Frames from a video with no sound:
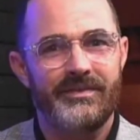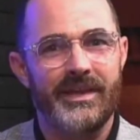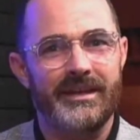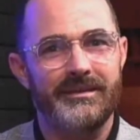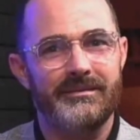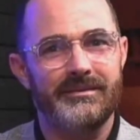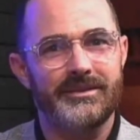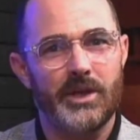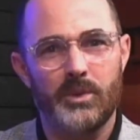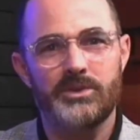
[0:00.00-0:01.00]
that
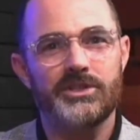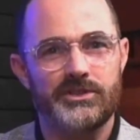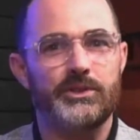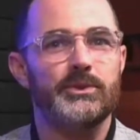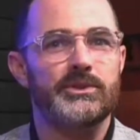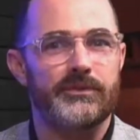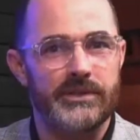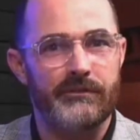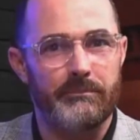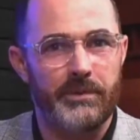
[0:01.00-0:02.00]
coaches use for
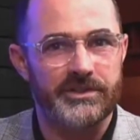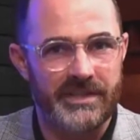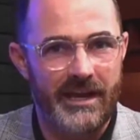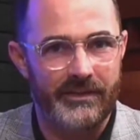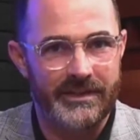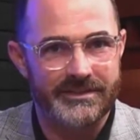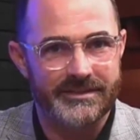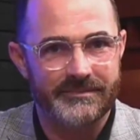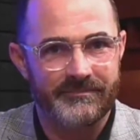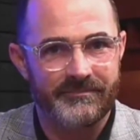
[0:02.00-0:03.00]
different personalities.